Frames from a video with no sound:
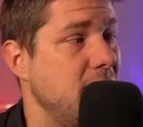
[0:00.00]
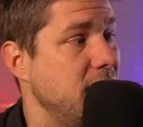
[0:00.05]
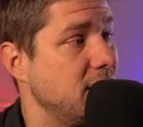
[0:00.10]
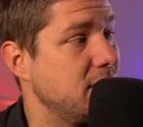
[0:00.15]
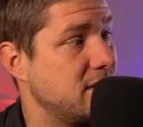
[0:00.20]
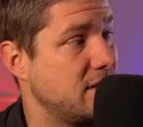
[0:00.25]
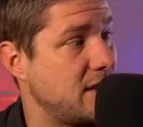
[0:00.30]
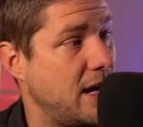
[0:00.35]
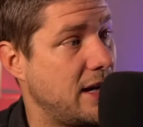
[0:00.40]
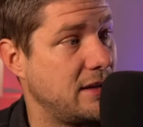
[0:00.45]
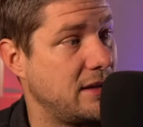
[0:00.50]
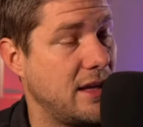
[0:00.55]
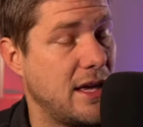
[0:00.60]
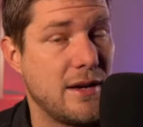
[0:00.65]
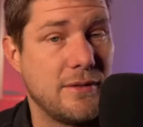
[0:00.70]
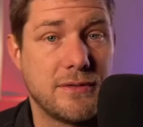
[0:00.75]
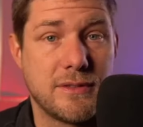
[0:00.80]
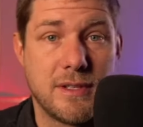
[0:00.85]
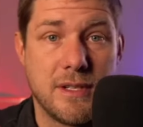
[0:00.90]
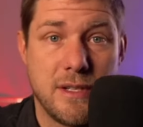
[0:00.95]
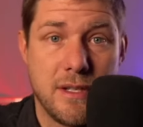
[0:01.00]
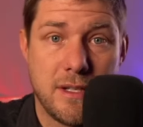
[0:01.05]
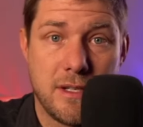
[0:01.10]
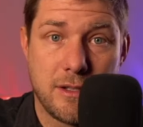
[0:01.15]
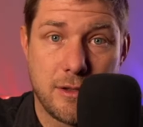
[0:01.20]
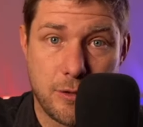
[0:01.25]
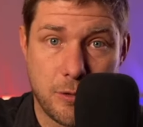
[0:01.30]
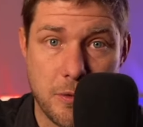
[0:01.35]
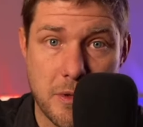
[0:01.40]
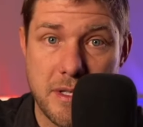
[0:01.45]
Side left,
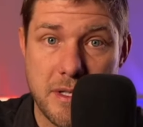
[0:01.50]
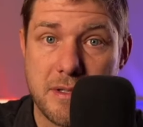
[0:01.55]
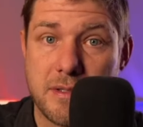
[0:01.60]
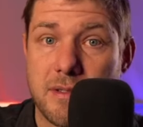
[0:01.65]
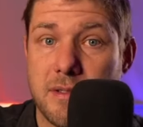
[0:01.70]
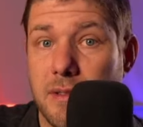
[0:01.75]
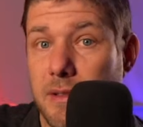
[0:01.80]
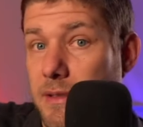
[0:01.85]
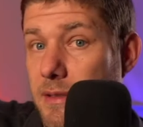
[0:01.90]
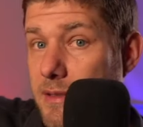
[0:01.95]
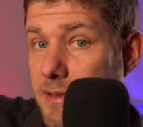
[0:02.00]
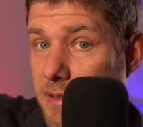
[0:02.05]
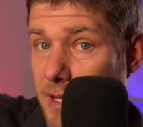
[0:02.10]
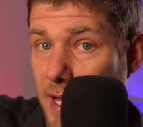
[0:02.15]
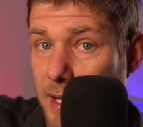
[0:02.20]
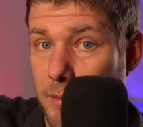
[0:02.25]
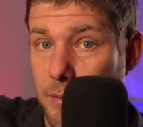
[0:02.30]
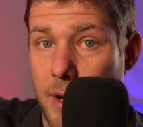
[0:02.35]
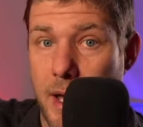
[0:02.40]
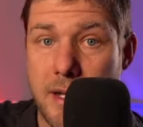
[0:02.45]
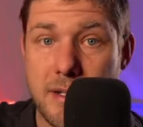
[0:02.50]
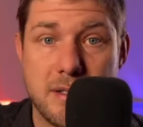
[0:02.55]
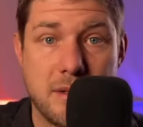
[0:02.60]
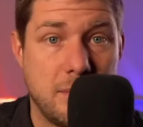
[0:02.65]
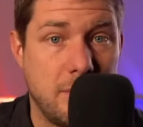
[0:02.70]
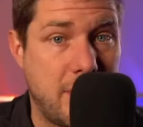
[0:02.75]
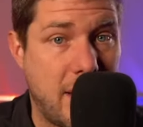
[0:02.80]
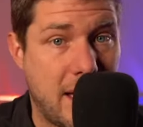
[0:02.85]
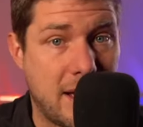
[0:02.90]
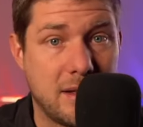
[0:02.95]
crease, side right,
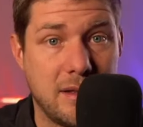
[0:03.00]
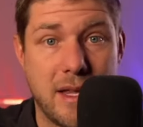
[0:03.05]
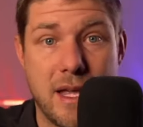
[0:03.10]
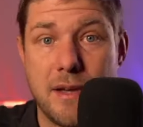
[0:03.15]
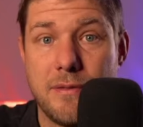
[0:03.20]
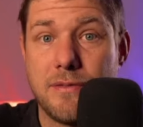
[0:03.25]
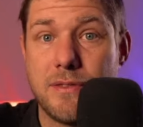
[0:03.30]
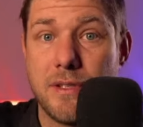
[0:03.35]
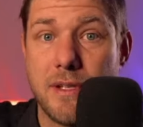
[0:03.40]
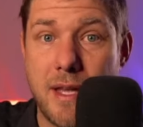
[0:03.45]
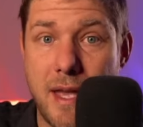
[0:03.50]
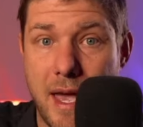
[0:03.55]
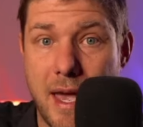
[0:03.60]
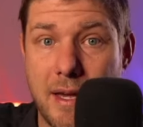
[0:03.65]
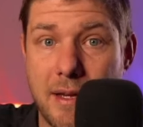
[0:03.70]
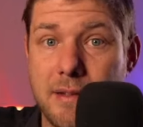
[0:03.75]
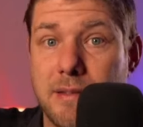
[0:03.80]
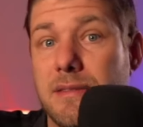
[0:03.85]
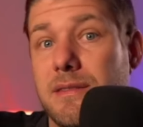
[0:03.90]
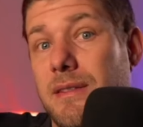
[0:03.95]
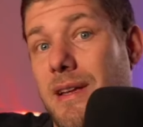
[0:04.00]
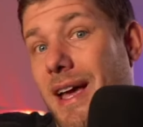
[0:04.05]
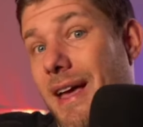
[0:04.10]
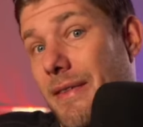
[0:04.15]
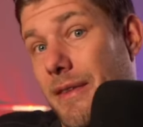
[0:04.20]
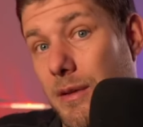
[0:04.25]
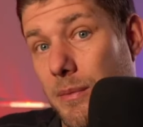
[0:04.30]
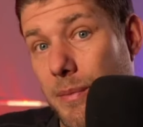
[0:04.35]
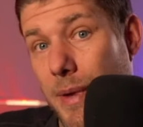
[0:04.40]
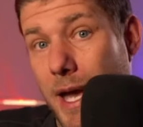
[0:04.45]
back left, X, and
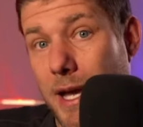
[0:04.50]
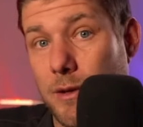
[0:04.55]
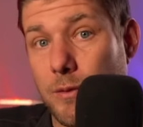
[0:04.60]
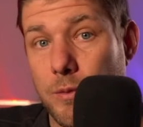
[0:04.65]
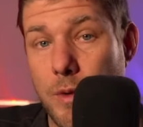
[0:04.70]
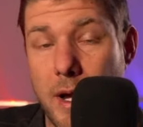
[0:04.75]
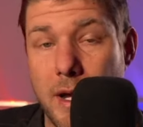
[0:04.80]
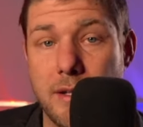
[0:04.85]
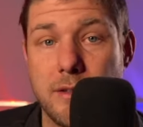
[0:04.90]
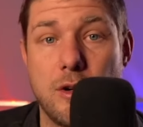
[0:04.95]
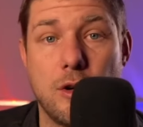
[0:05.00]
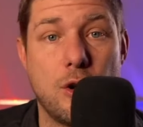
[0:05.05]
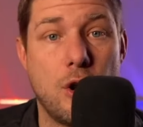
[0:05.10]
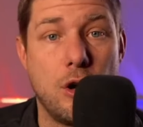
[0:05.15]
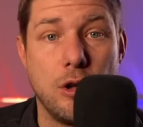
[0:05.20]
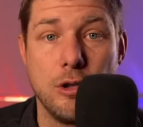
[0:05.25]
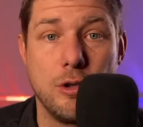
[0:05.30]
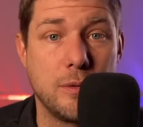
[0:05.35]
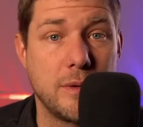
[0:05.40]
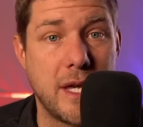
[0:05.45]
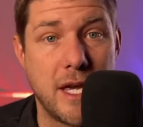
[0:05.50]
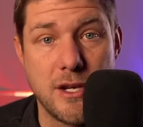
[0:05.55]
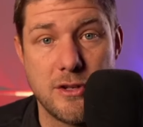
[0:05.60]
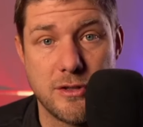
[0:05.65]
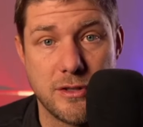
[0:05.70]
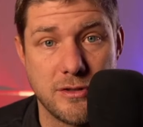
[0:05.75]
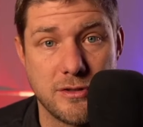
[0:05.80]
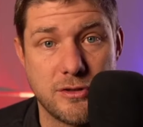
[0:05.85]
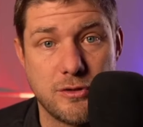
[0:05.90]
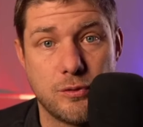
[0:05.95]
then back right are all
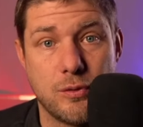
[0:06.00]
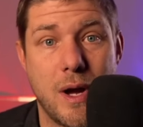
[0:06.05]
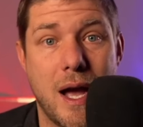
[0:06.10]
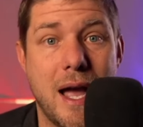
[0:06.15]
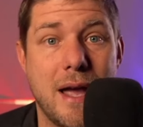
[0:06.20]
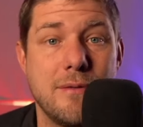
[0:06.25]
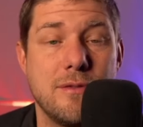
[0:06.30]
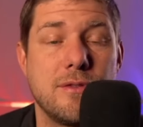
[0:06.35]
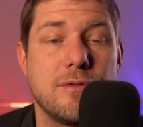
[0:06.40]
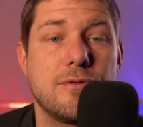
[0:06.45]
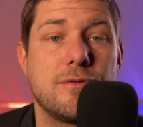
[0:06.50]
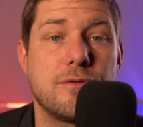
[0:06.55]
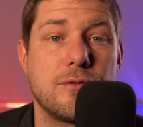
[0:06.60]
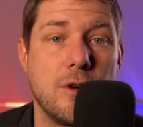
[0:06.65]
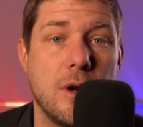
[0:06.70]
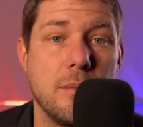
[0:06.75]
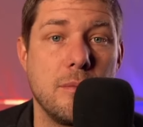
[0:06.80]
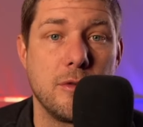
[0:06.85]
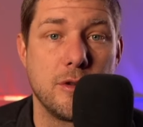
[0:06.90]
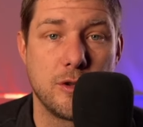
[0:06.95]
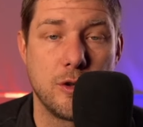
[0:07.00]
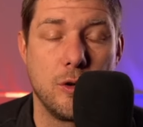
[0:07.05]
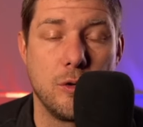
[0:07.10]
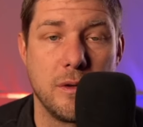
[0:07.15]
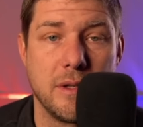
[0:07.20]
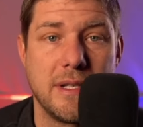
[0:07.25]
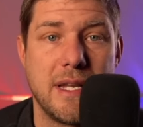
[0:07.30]
locations derived from the goalie.